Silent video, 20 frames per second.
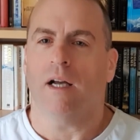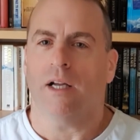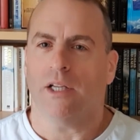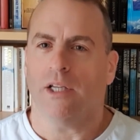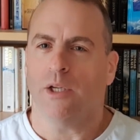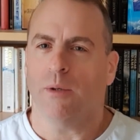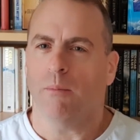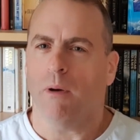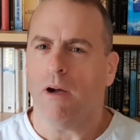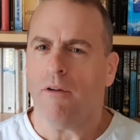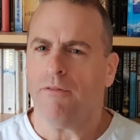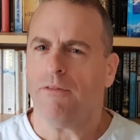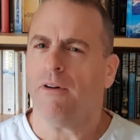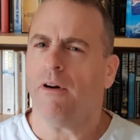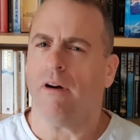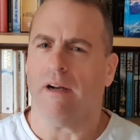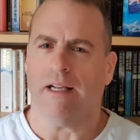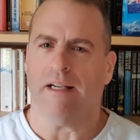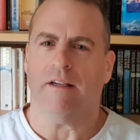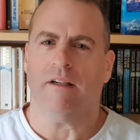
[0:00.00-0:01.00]
you might
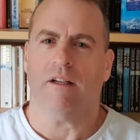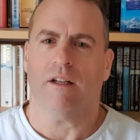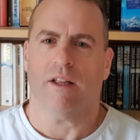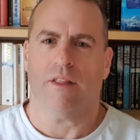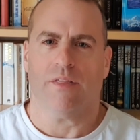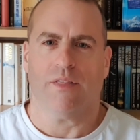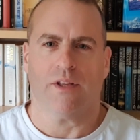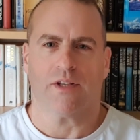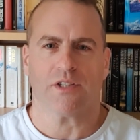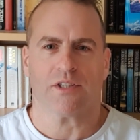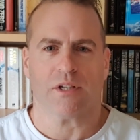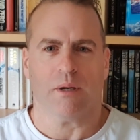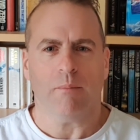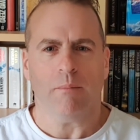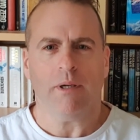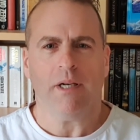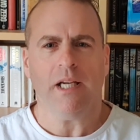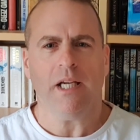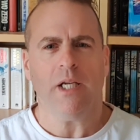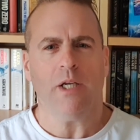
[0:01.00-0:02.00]
find that
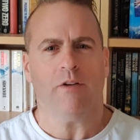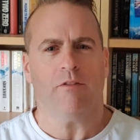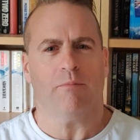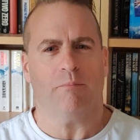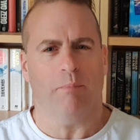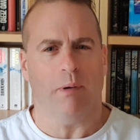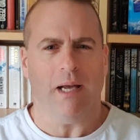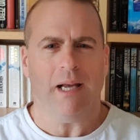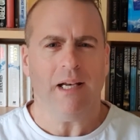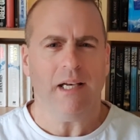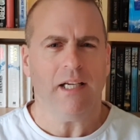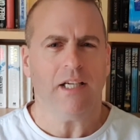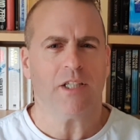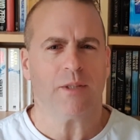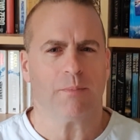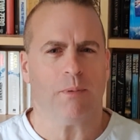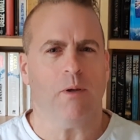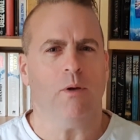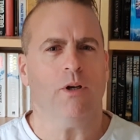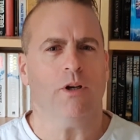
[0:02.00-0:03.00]
somebody you've barely
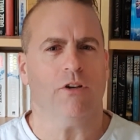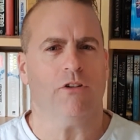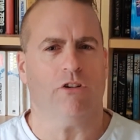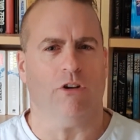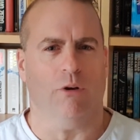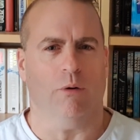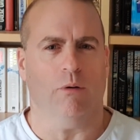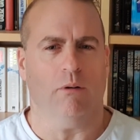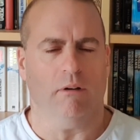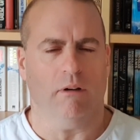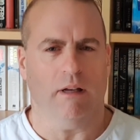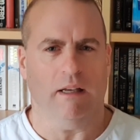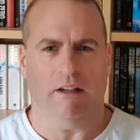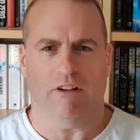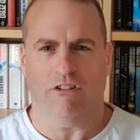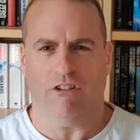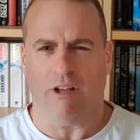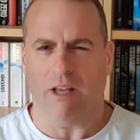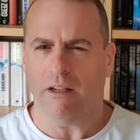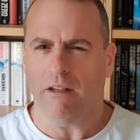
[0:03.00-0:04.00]
spoken to in
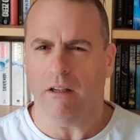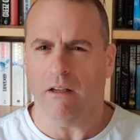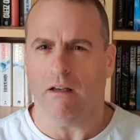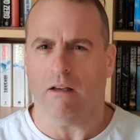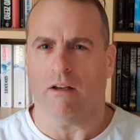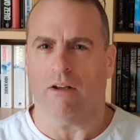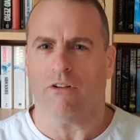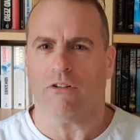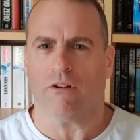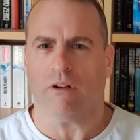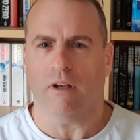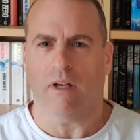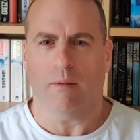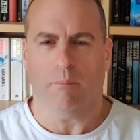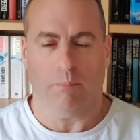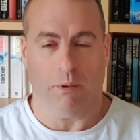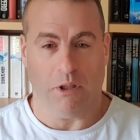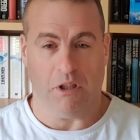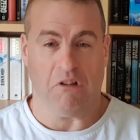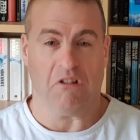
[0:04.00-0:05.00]
10 years,
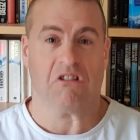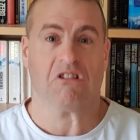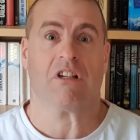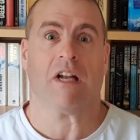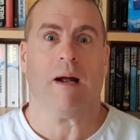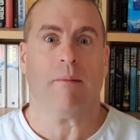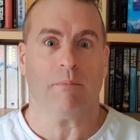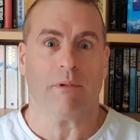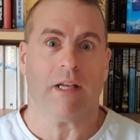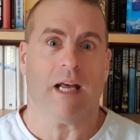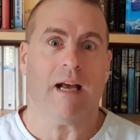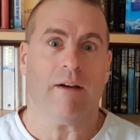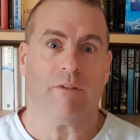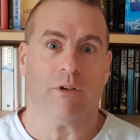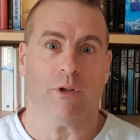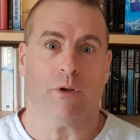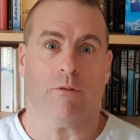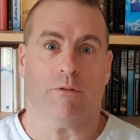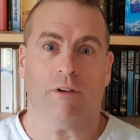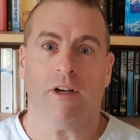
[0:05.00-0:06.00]
but you just happen to have
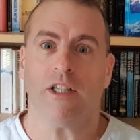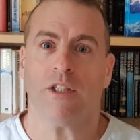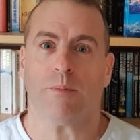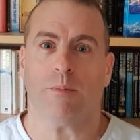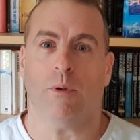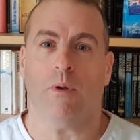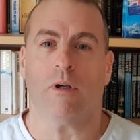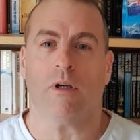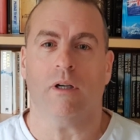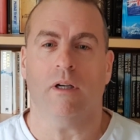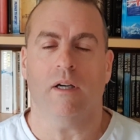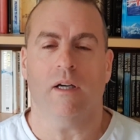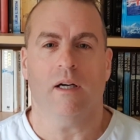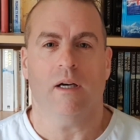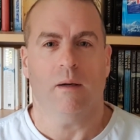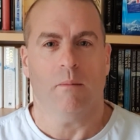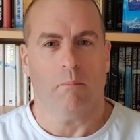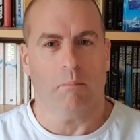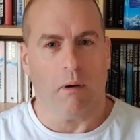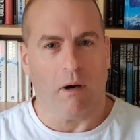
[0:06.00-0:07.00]
on your Facebook,
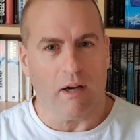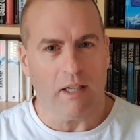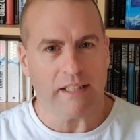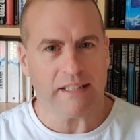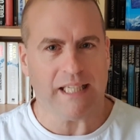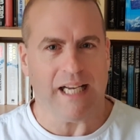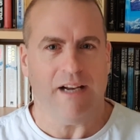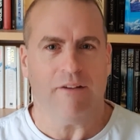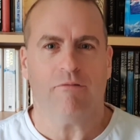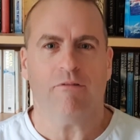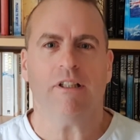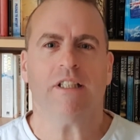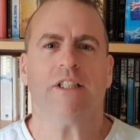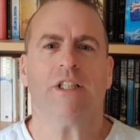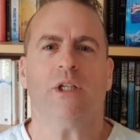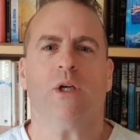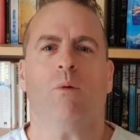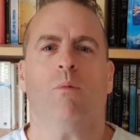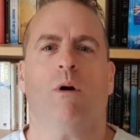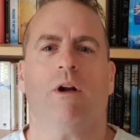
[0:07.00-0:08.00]
buys every
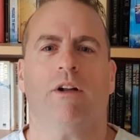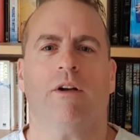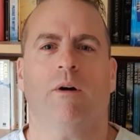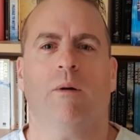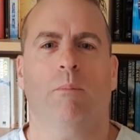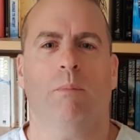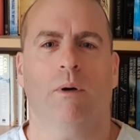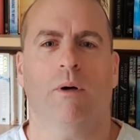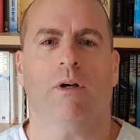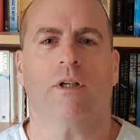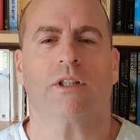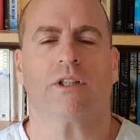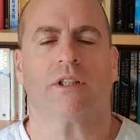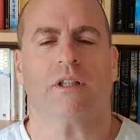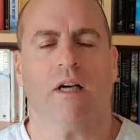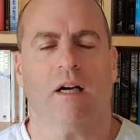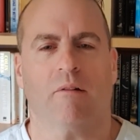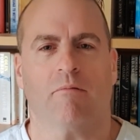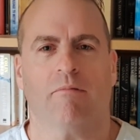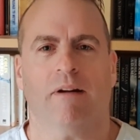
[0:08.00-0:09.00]
single one of your books
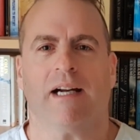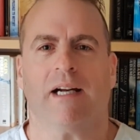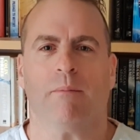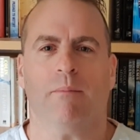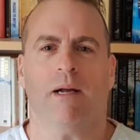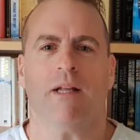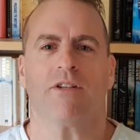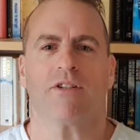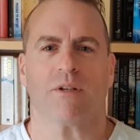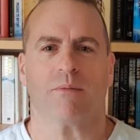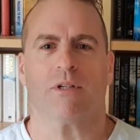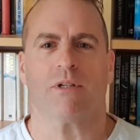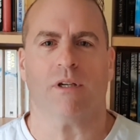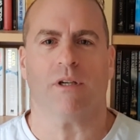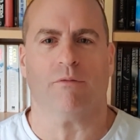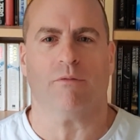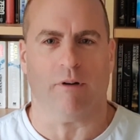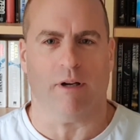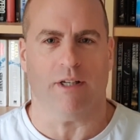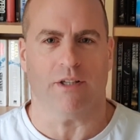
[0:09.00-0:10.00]
and recommends them to
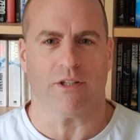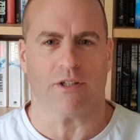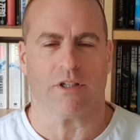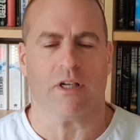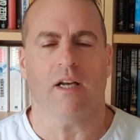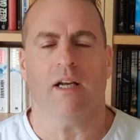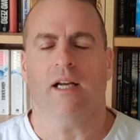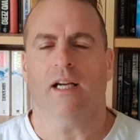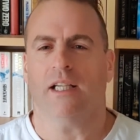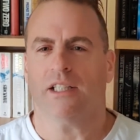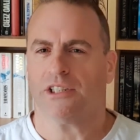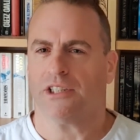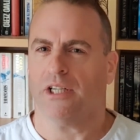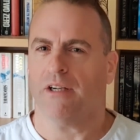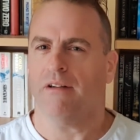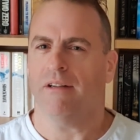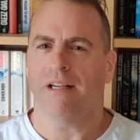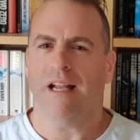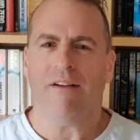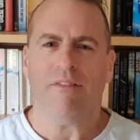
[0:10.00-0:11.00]
your friends. So
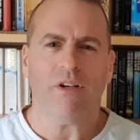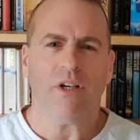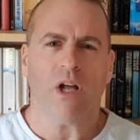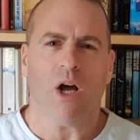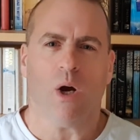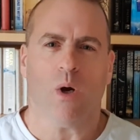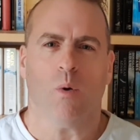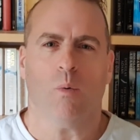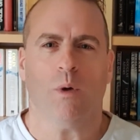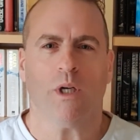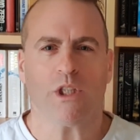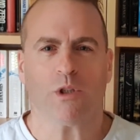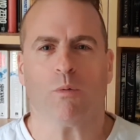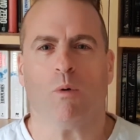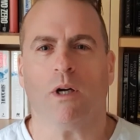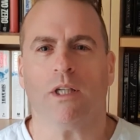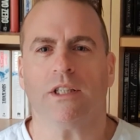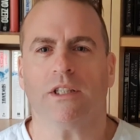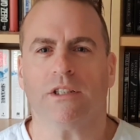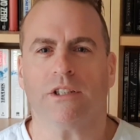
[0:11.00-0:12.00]
you never know which
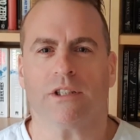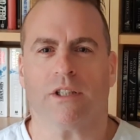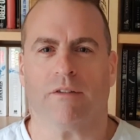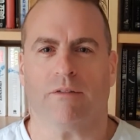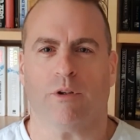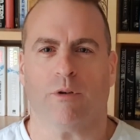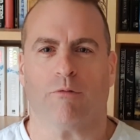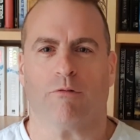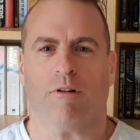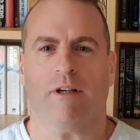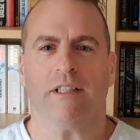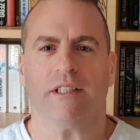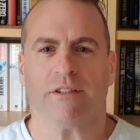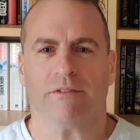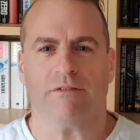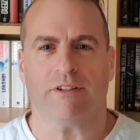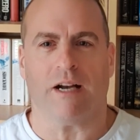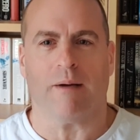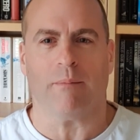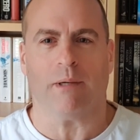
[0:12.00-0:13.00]
ones of your friends
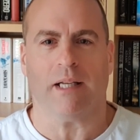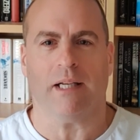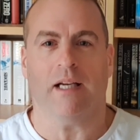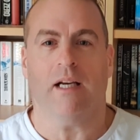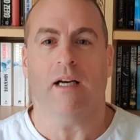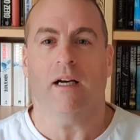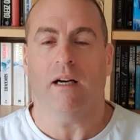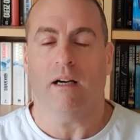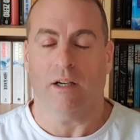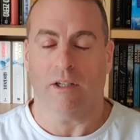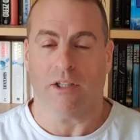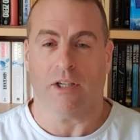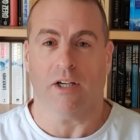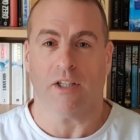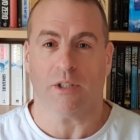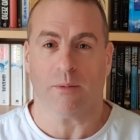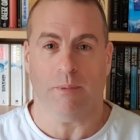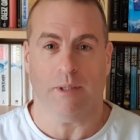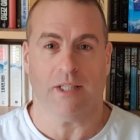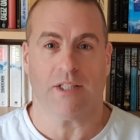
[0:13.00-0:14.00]
and family are going
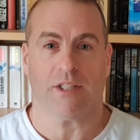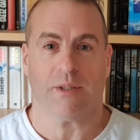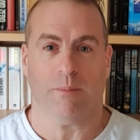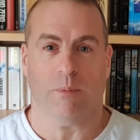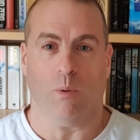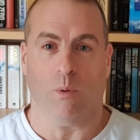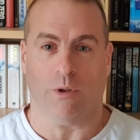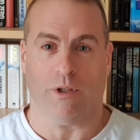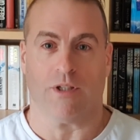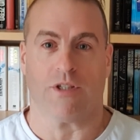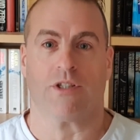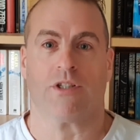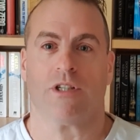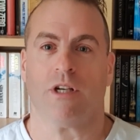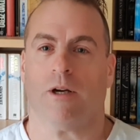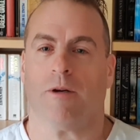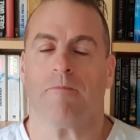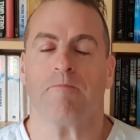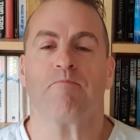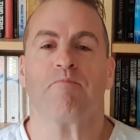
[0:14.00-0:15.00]
to be your supporters.
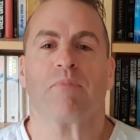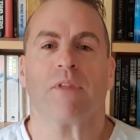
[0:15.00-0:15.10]
So